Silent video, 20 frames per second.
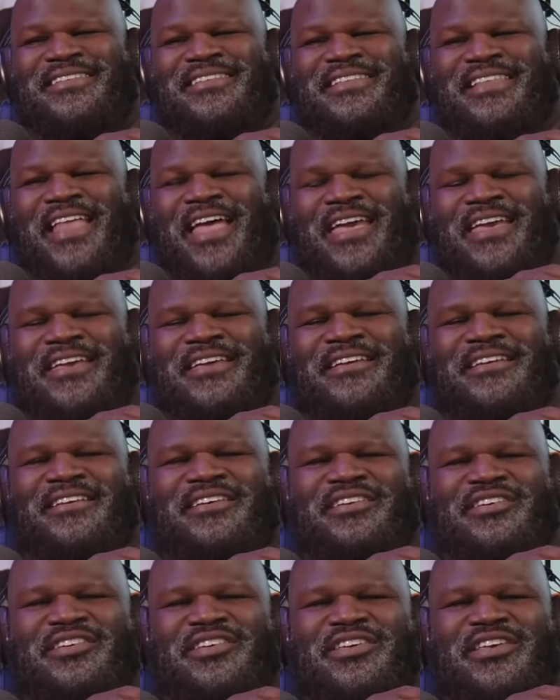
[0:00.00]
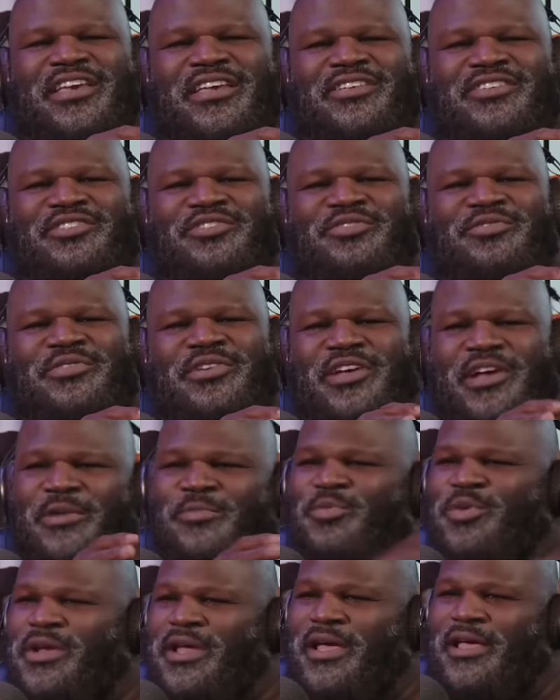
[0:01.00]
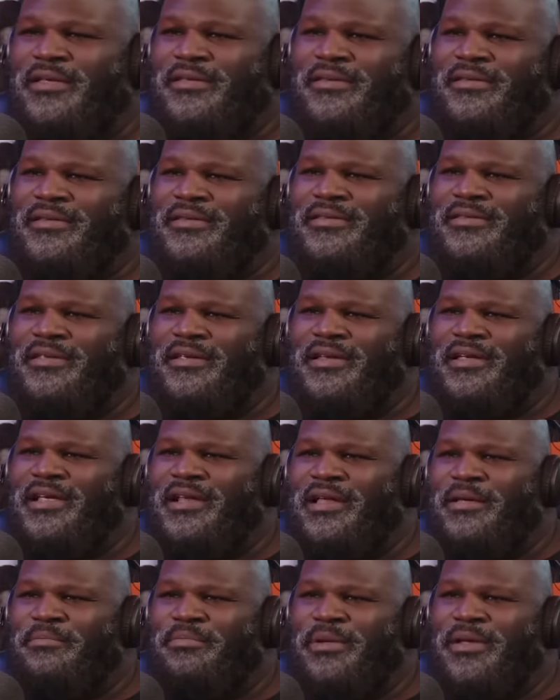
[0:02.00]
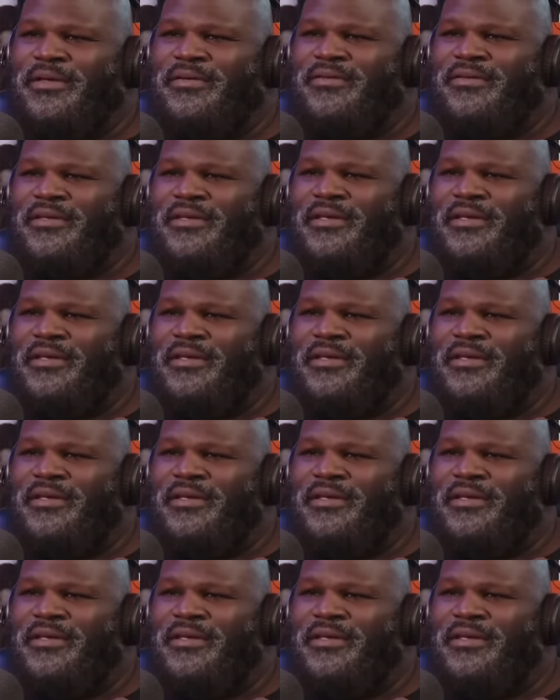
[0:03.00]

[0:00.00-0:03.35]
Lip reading: Like, can you come with us to the Olympics?